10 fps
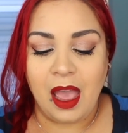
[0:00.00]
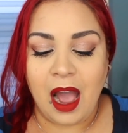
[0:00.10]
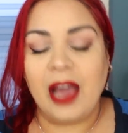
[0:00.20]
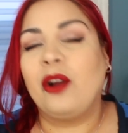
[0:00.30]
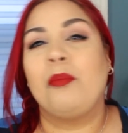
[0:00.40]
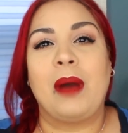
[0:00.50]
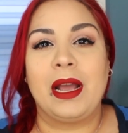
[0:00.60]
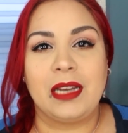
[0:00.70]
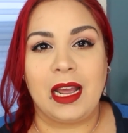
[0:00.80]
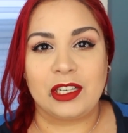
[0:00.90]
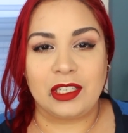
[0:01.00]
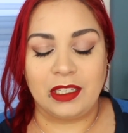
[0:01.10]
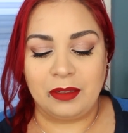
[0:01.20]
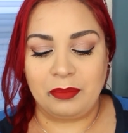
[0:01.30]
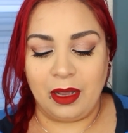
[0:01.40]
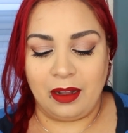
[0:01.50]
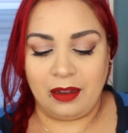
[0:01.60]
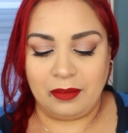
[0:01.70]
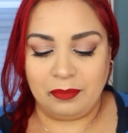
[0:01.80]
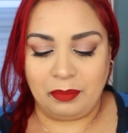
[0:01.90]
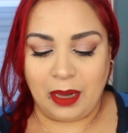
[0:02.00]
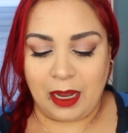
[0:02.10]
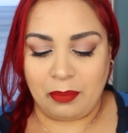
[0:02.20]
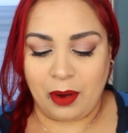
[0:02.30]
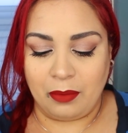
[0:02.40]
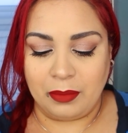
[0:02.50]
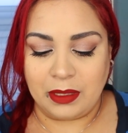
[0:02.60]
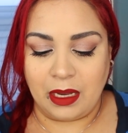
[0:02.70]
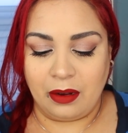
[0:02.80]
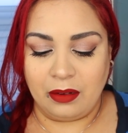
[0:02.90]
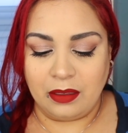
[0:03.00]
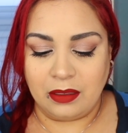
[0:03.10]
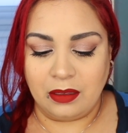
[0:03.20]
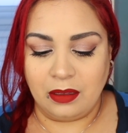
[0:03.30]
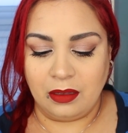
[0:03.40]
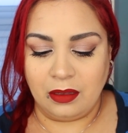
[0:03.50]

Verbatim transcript: I don't mind actually um, black brown mascaras.